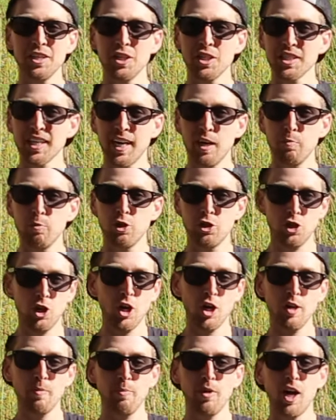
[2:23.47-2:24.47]
You just kind of push
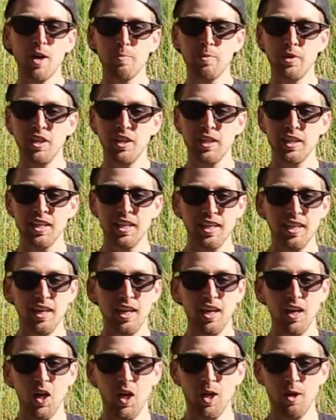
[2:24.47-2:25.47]
hard and pop it,
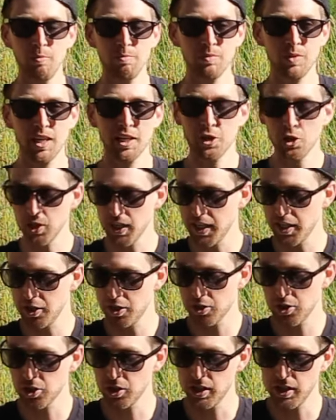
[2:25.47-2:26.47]
and you'll get
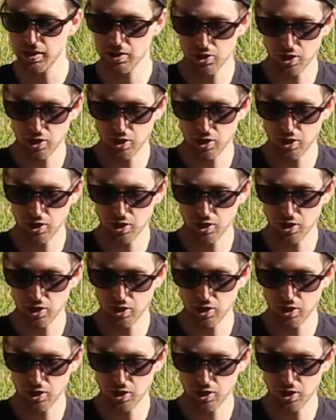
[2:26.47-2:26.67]
used to it.